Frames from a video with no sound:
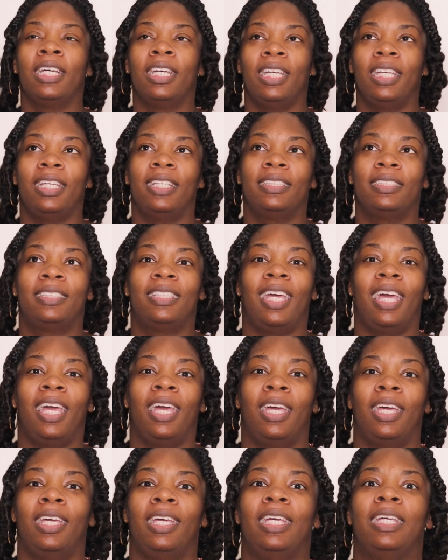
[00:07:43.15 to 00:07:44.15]
is
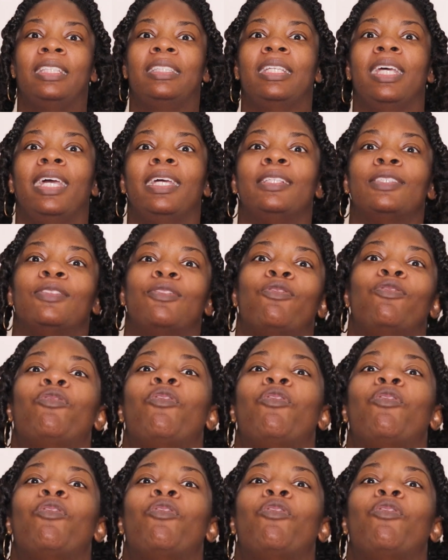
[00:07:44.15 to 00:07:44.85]
that it takes